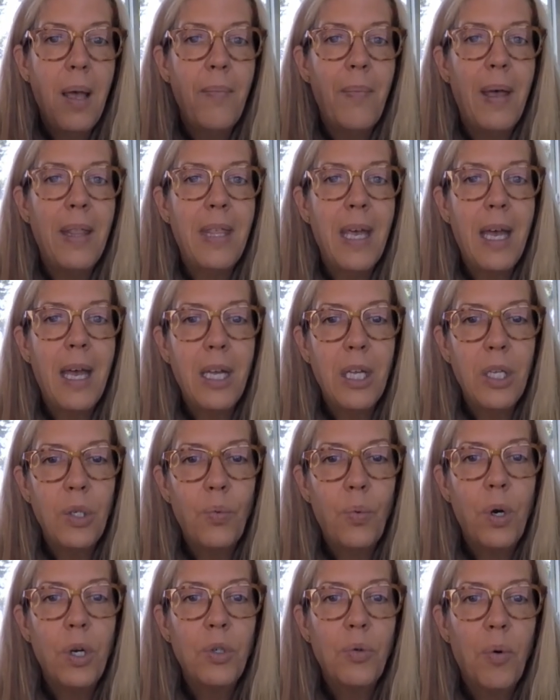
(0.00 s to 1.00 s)
meant that his
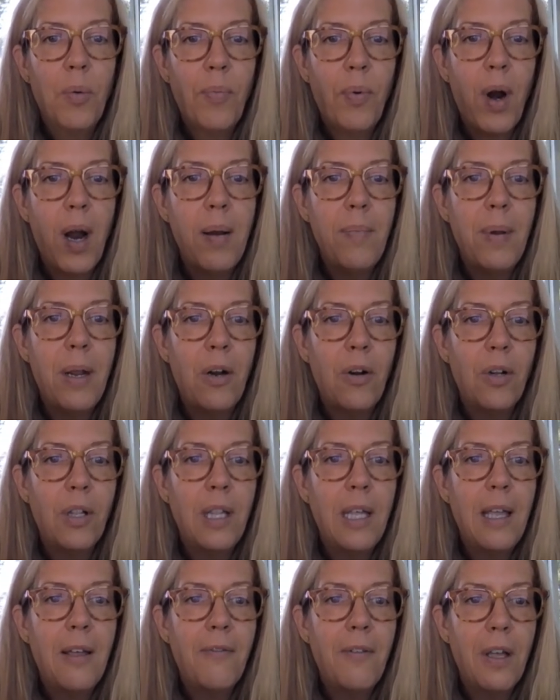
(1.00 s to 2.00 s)
works were
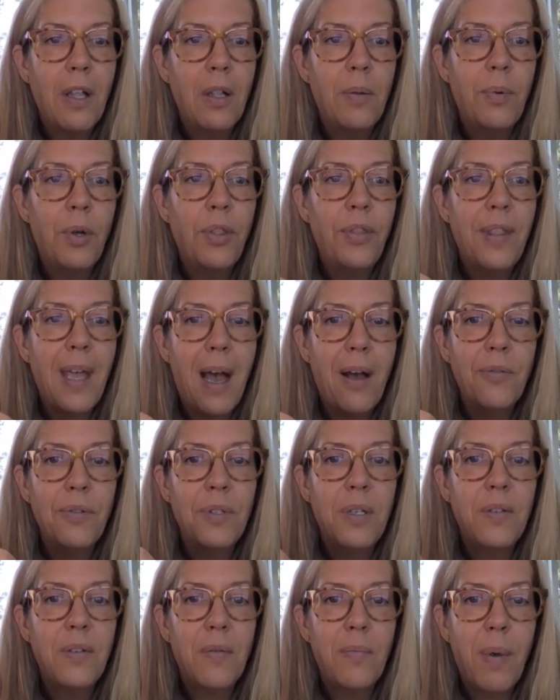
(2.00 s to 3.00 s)
primarily available
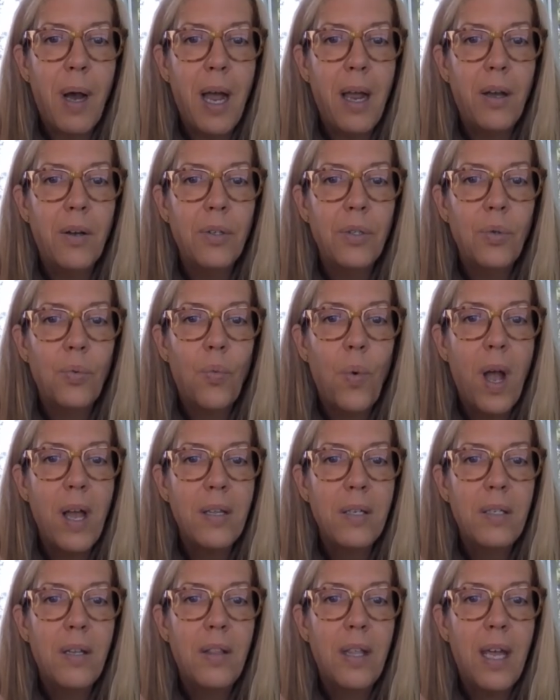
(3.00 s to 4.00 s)
thousands of miles
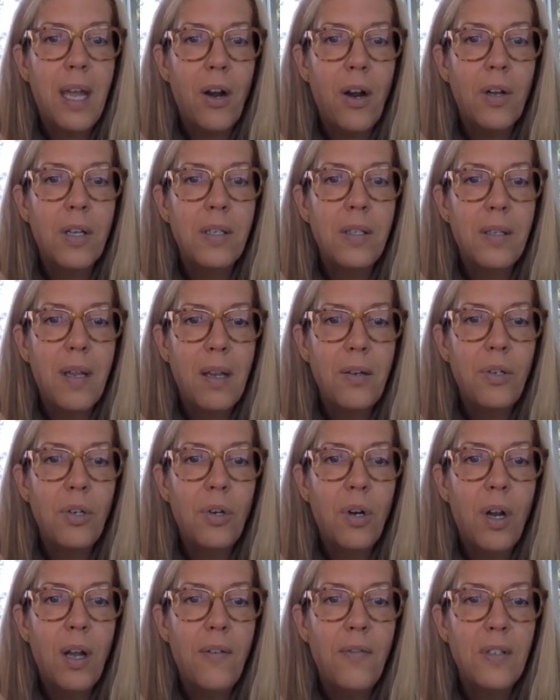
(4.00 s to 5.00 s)
west of the era's
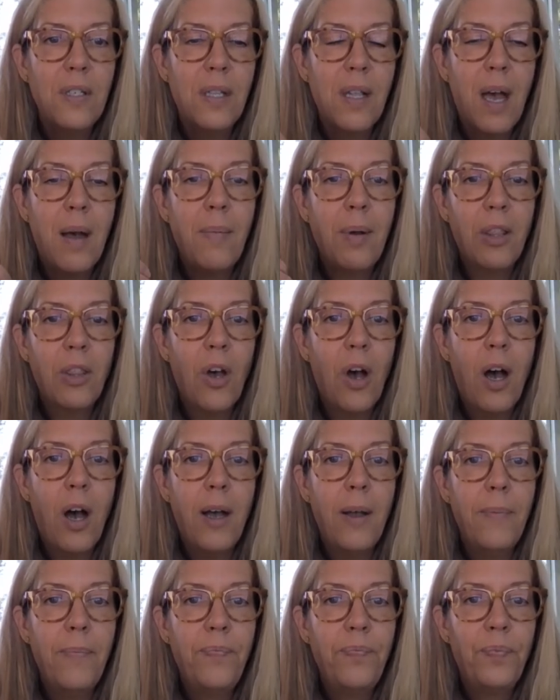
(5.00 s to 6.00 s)
center of Islamic
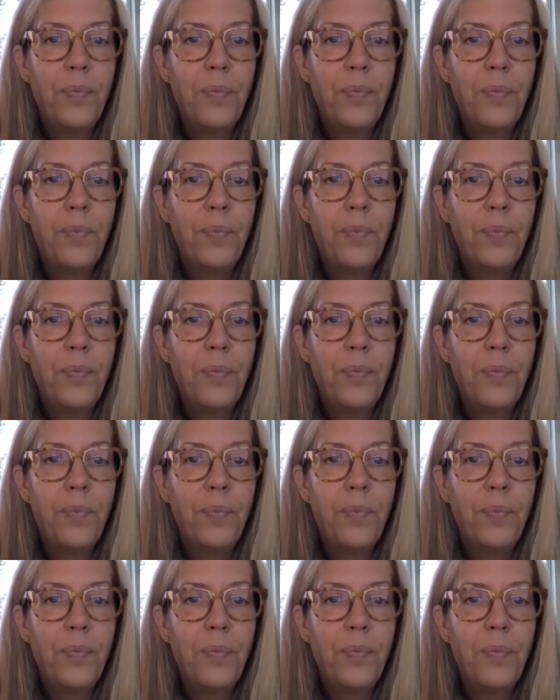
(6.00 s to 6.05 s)
thought.